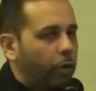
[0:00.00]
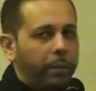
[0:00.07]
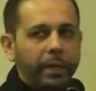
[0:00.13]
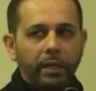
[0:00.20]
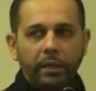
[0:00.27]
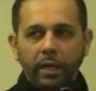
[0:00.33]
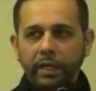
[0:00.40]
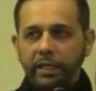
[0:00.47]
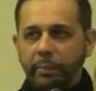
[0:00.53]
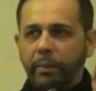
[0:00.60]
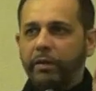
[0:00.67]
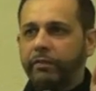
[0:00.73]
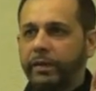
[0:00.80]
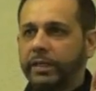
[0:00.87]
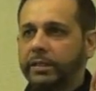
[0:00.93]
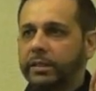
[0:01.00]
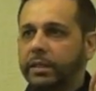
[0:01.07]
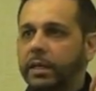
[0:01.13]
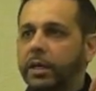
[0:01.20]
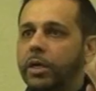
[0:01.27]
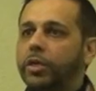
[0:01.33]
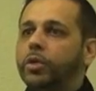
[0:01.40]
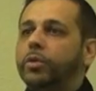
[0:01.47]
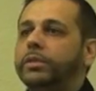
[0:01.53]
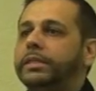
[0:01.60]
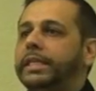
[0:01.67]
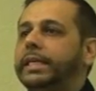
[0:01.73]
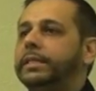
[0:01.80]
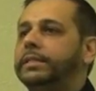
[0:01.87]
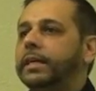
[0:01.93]
If you obey Allah and the Prophet,
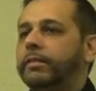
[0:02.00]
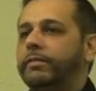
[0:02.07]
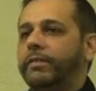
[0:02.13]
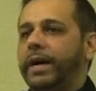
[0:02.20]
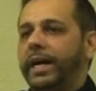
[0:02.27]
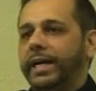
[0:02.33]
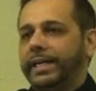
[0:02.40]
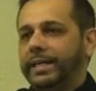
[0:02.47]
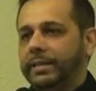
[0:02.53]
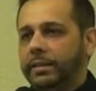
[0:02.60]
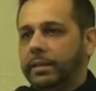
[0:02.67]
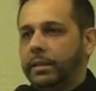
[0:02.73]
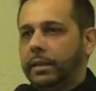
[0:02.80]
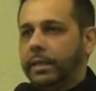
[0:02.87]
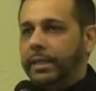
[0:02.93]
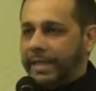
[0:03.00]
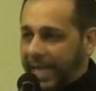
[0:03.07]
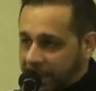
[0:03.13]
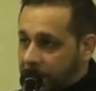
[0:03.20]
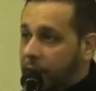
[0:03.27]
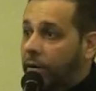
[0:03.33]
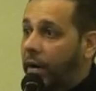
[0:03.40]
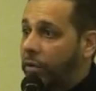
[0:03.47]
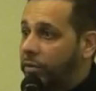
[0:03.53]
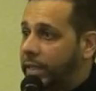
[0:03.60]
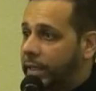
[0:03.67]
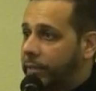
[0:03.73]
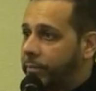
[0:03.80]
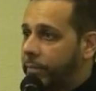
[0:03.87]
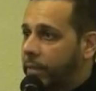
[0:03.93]
your deeds are fine. That's the
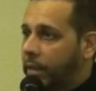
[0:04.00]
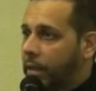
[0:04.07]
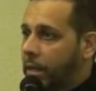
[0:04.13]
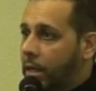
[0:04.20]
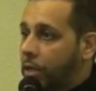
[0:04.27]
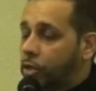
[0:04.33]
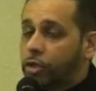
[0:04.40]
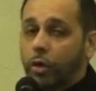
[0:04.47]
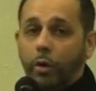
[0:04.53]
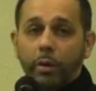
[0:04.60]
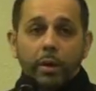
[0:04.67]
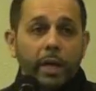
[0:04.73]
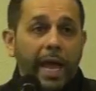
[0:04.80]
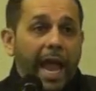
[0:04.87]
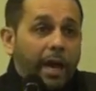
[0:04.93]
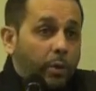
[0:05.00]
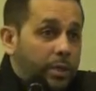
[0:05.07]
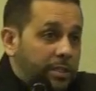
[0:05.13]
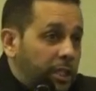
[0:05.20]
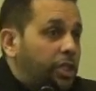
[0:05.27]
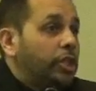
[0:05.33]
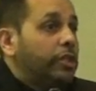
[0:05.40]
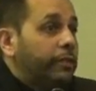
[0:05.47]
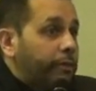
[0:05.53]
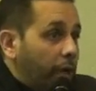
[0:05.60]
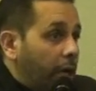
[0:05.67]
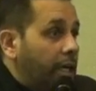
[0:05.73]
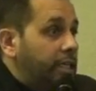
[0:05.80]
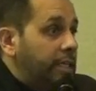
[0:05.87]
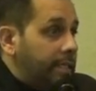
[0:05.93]
grounding. So
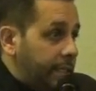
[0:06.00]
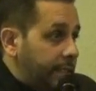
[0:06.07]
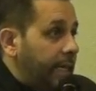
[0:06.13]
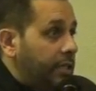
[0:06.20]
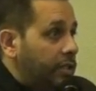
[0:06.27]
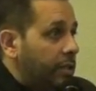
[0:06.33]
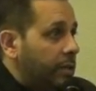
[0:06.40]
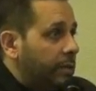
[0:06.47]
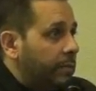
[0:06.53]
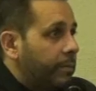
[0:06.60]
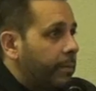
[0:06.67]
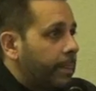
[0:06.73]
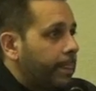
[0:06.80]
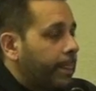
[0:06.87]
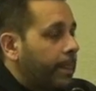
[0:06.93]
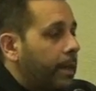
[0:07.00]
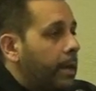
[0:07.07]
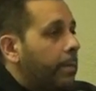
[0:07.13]
acquisition of knowledge is essential.